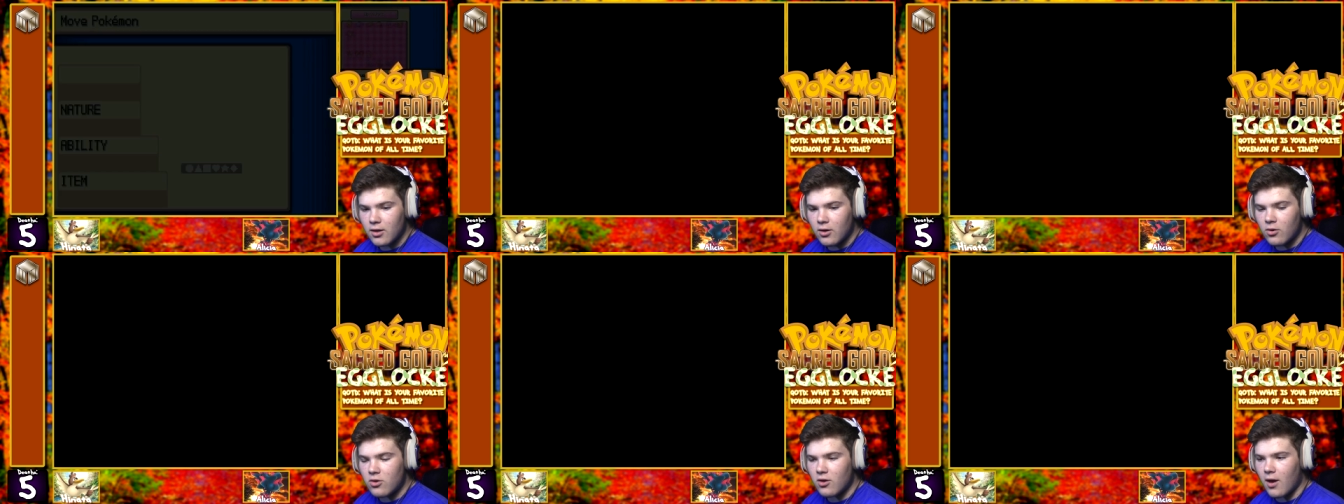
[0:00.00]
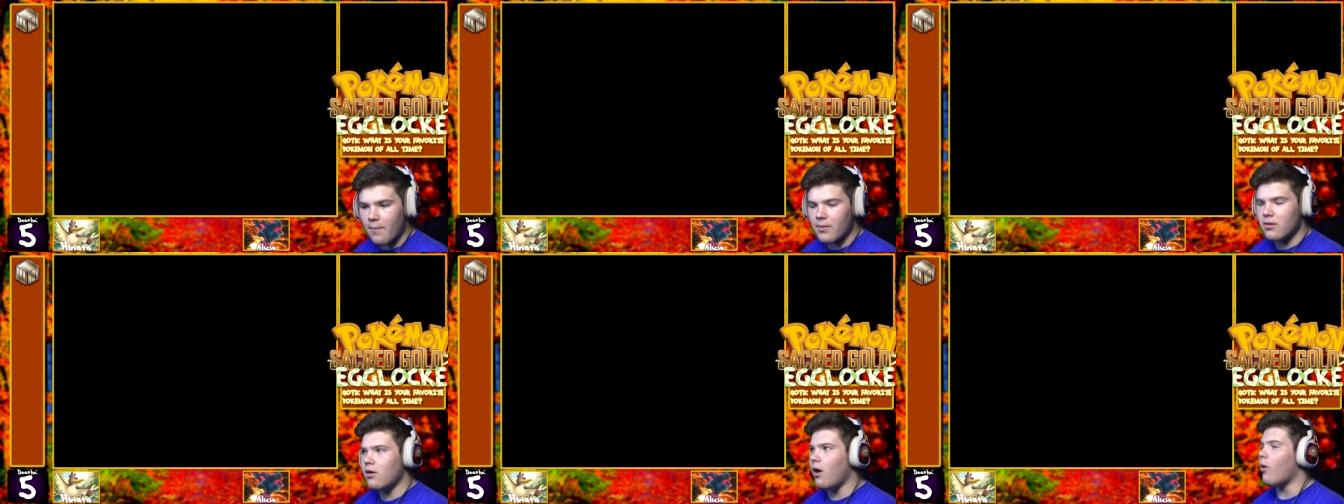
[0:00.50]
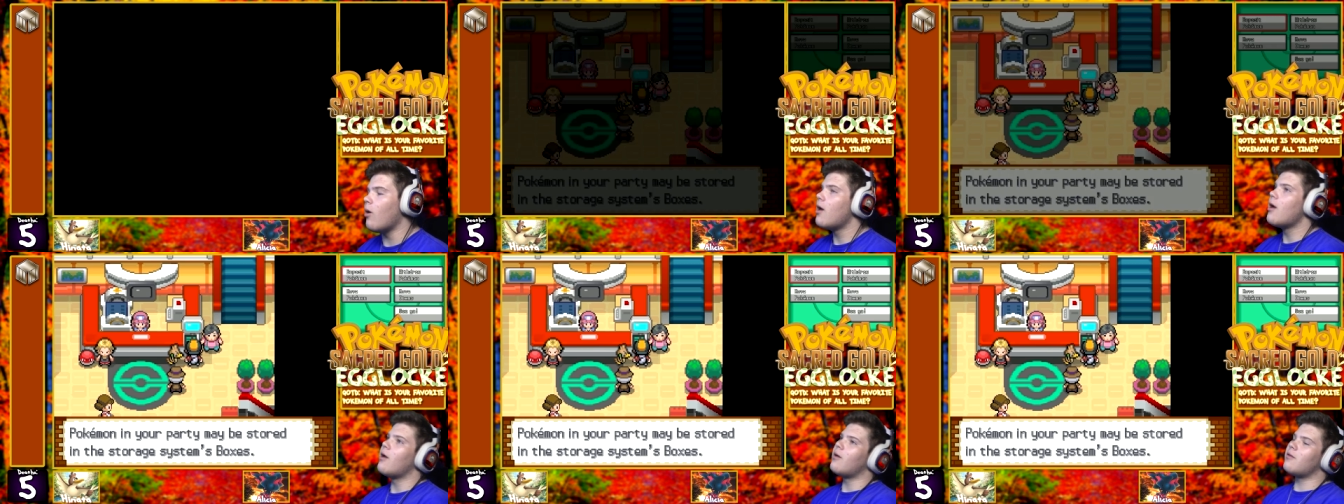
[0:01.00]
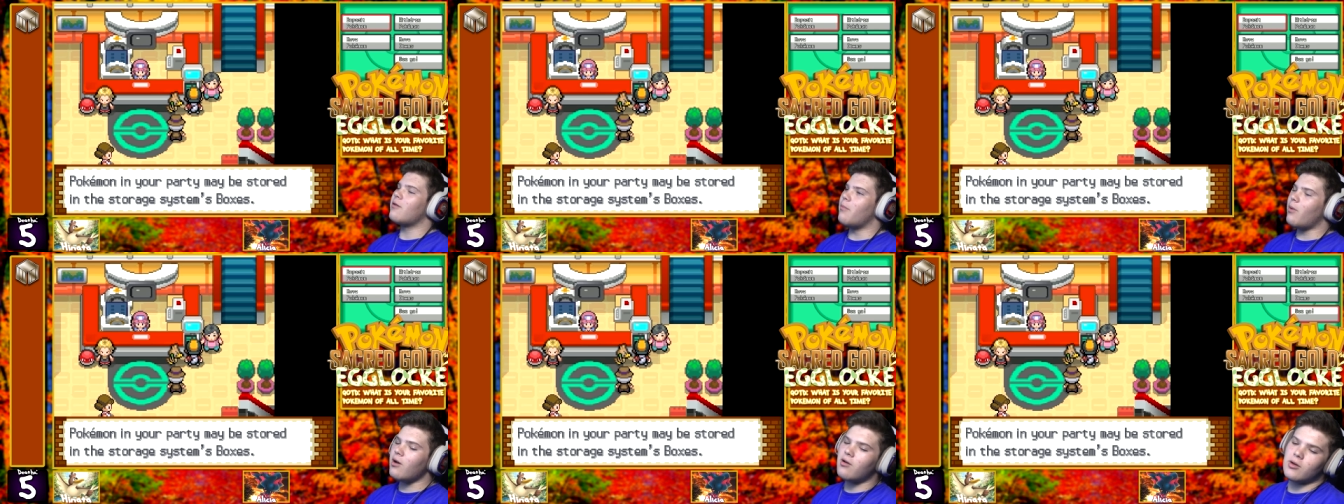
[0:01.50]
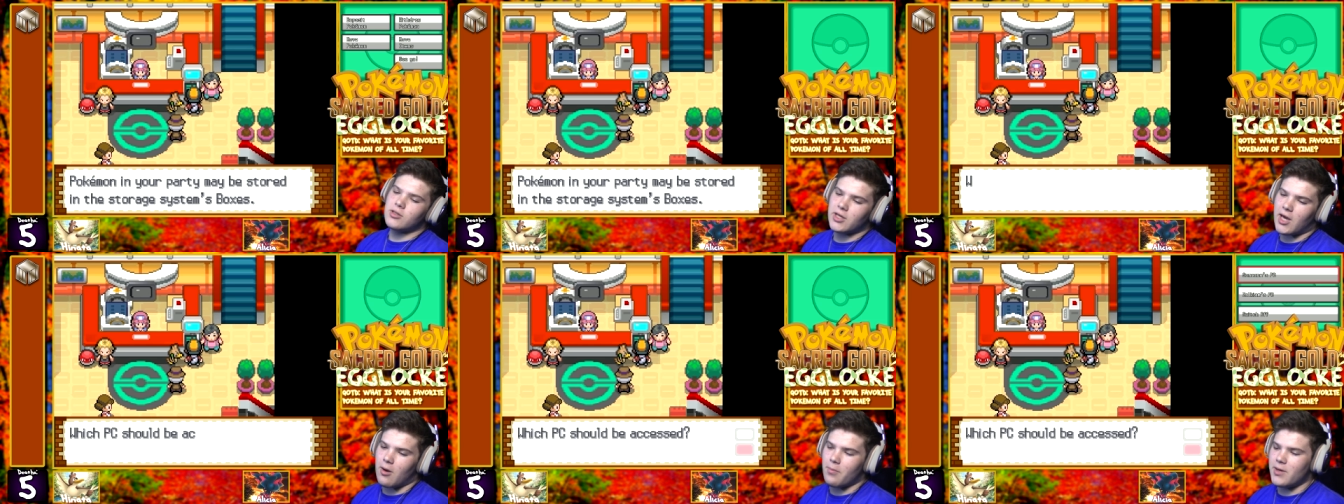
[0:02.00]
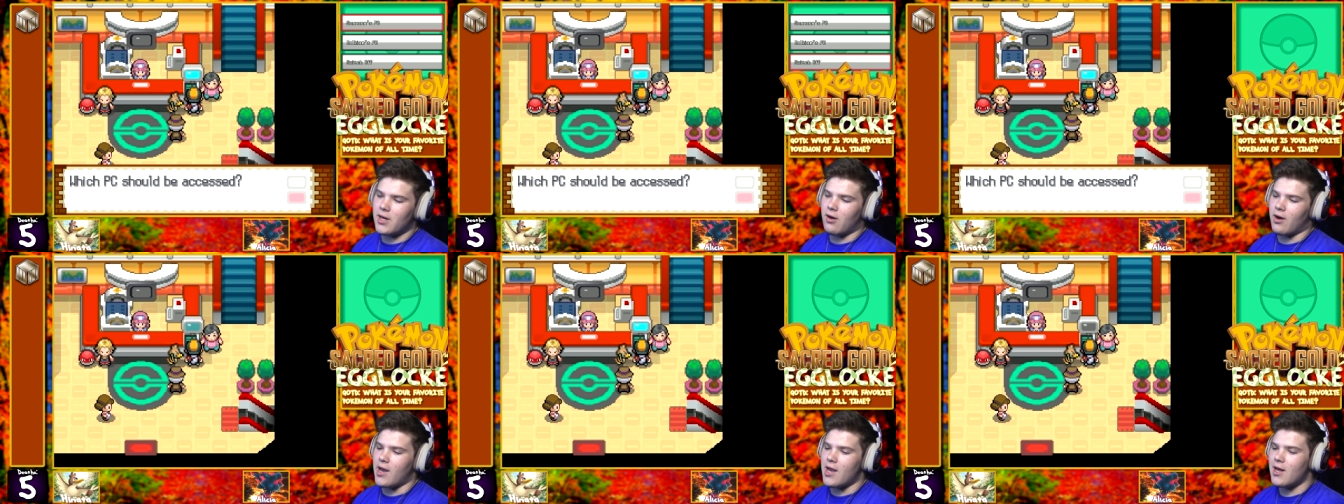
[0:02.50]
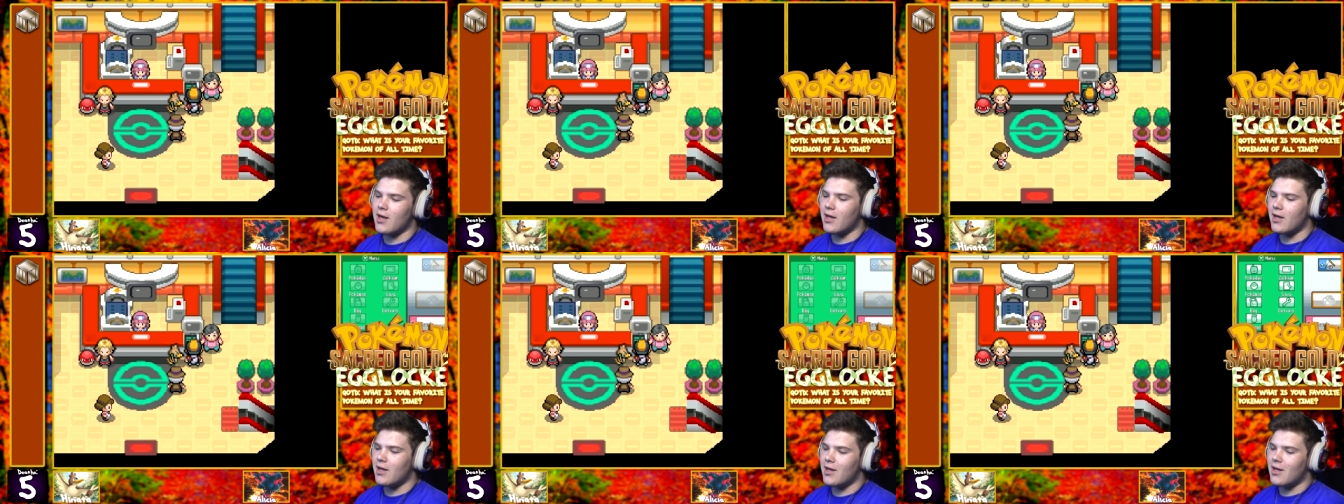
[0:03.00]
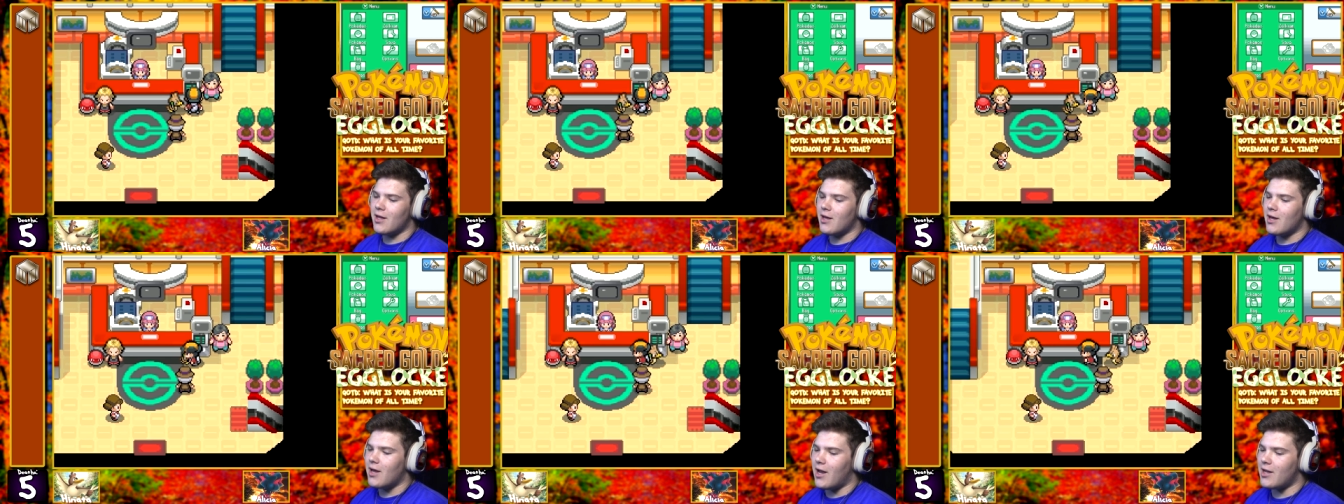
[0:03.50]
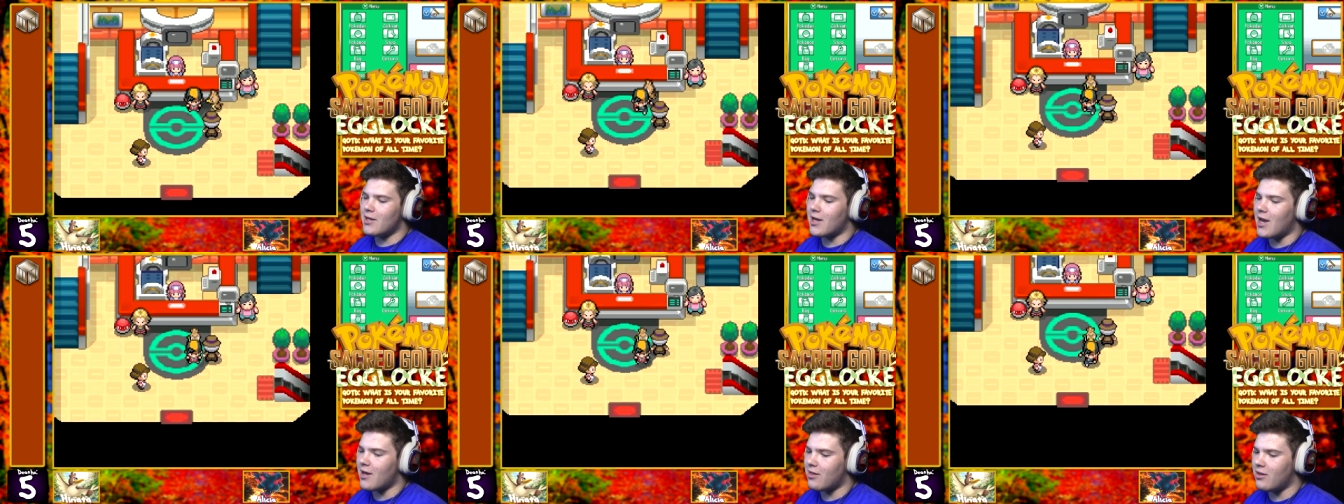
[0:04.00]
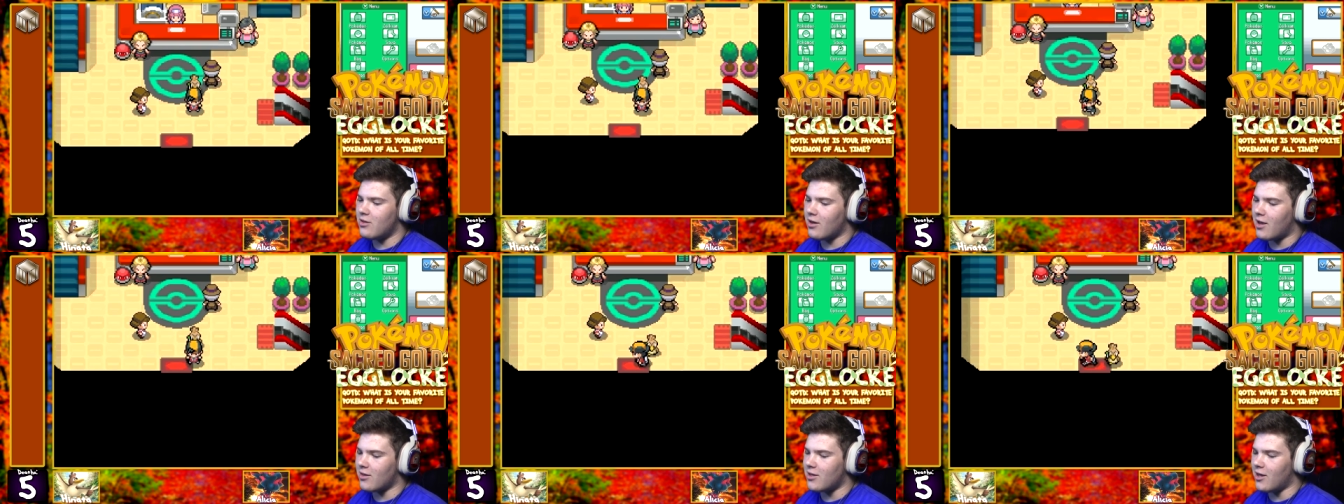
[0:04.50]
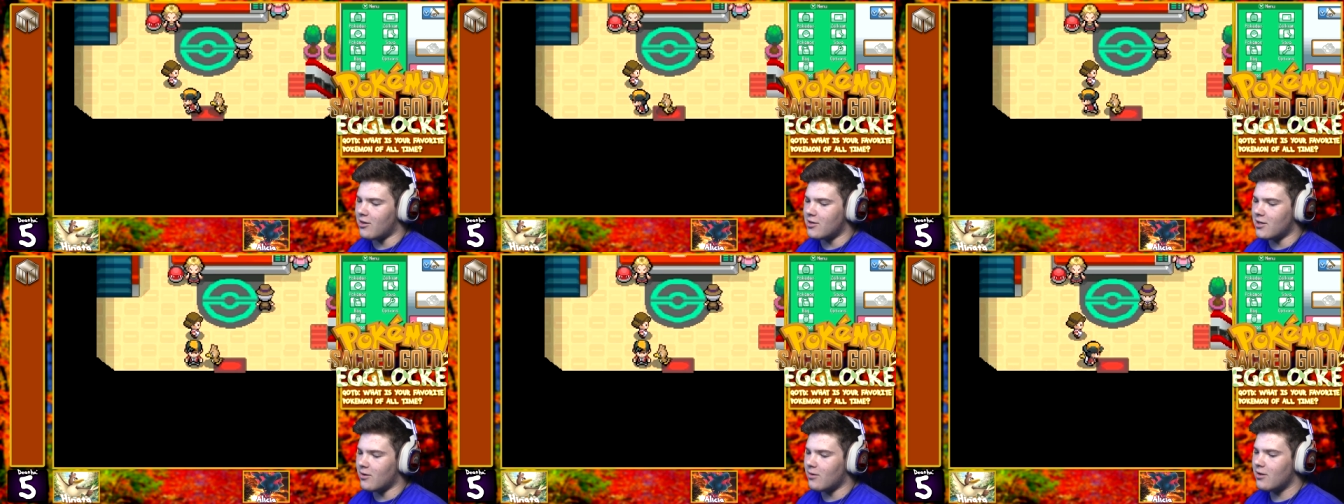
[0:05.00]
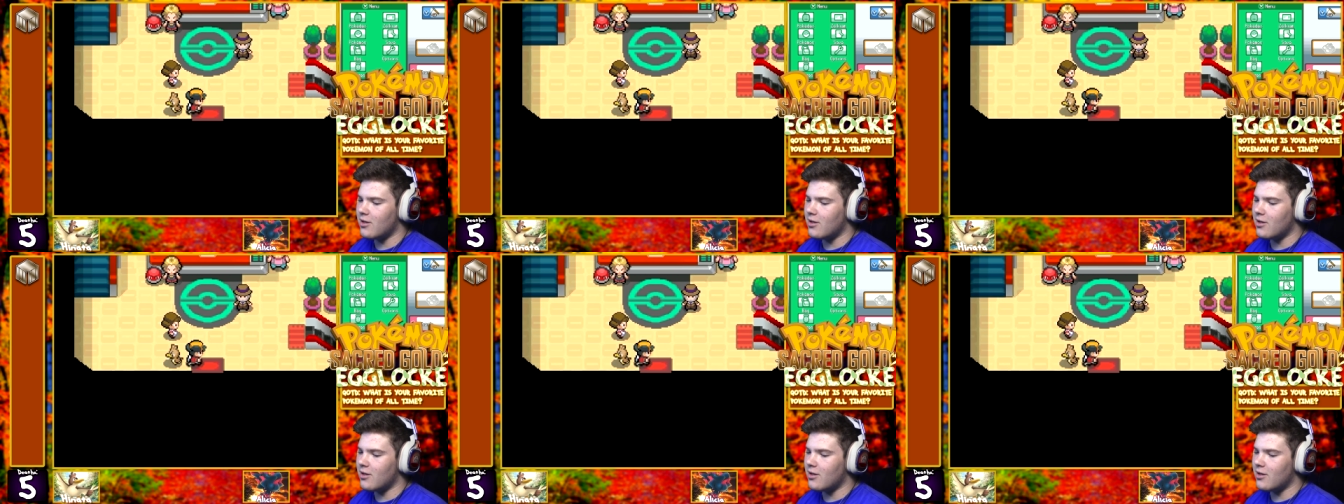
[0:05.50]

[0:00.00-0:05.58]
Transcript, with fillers: Who took out no. The Murkrow took out Beniri. And the Gastly took out the other two.